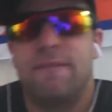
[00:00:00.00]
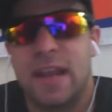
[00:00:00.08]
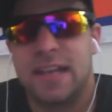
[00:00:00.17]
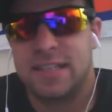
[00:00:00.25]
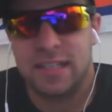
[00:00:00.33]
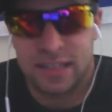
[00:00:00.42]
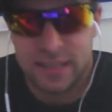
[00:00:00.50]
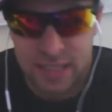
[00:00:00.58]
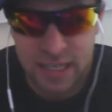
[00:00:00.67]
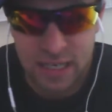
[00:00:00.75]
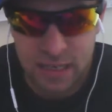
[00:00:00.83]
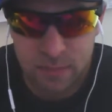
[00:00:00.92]
facing the
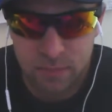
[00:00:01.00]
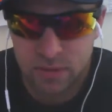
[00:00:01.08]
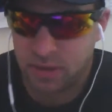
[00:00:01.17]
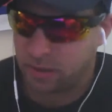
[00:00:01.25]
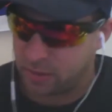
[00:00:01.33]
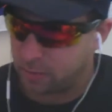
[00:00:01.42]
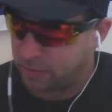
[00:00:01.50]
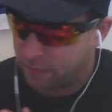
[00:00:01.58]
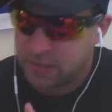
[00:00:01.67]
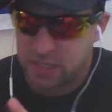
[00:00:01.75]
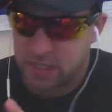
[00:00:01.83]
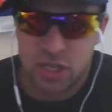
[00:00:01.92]
teams, and they'll be
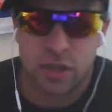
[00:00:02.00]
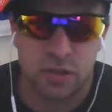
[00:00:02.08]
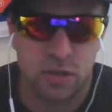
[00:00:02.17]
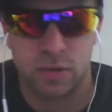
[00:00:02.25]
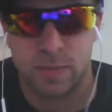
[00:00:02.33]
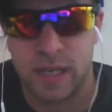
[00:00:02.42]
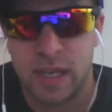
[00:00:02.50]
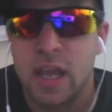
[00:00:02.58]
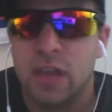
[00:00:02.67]
facing each other, so to speak.